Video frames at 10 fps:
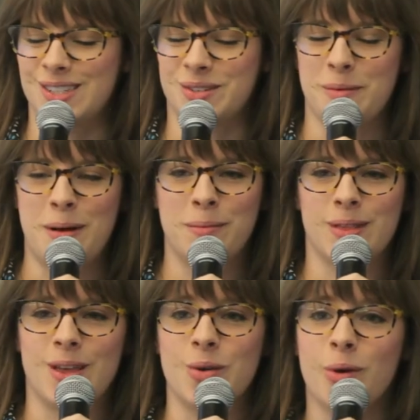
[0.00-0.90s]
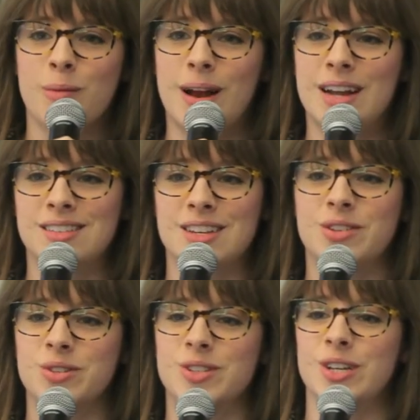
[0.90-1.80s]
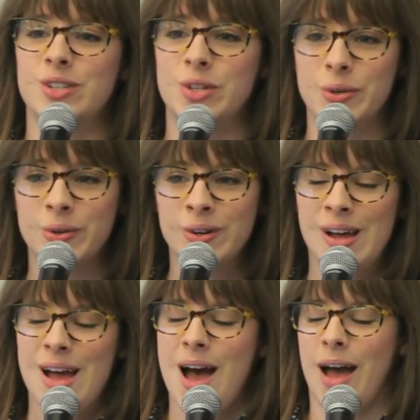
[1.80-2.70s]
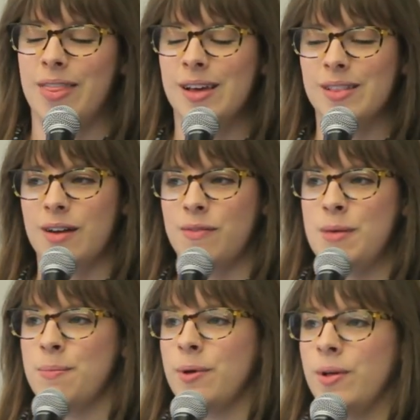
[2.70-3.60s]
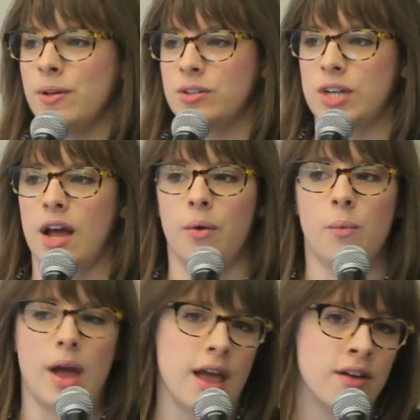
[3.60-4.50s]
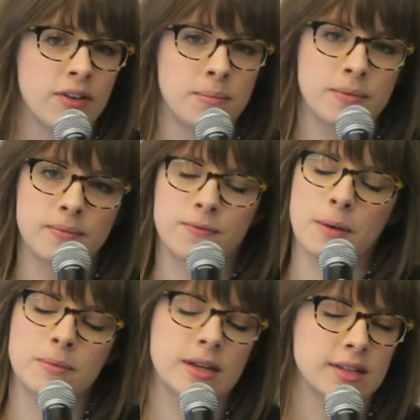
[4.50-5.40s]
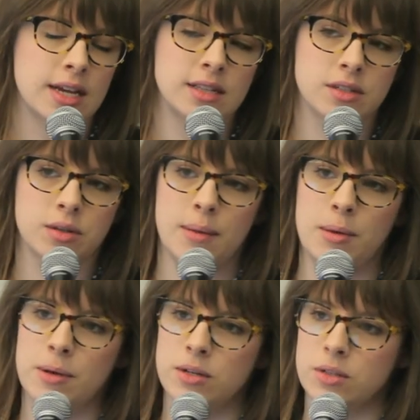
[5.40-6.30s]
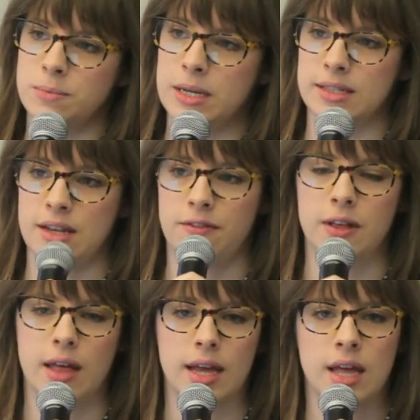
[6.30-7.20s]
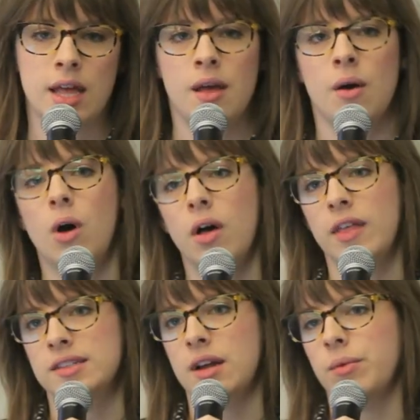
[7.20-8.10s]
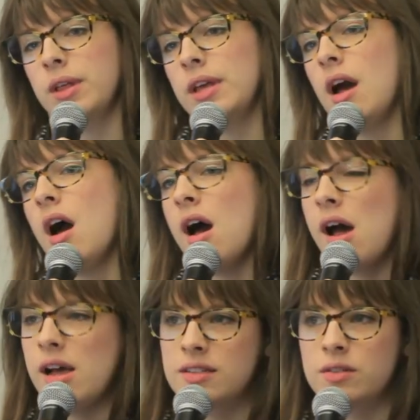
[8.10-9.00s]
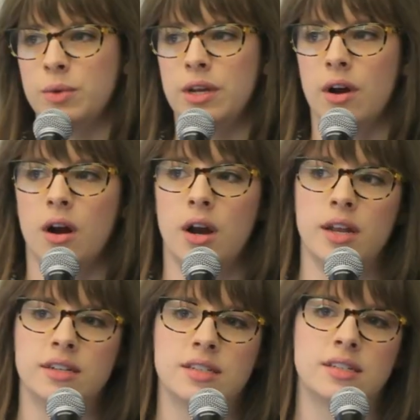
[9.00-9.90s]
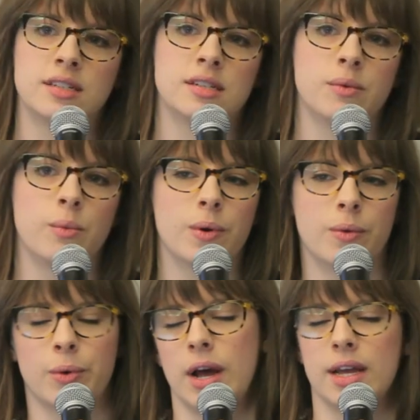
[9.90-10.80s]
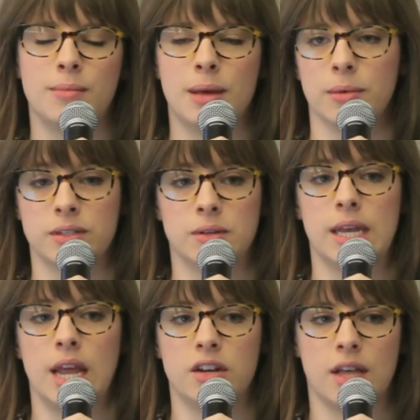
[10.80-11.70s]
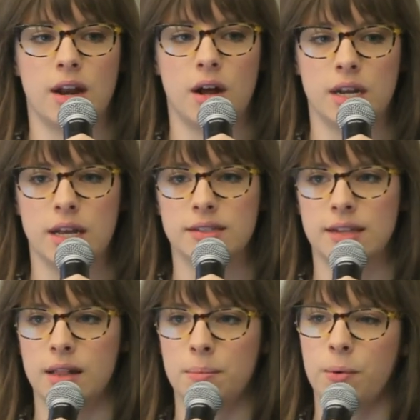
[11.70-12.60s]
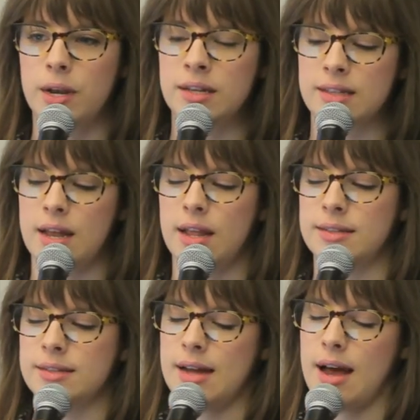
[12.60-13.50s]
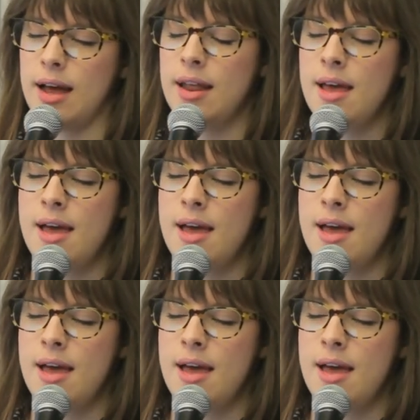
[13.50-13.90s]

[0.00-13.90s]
is to remember that your brand is interesting too. I think a lot of people shy away from from things like Instagram and Pinterest because they feel like, well, that's not really us. We aren't we're we're not going to be able to engage that audience. And the point is that it's not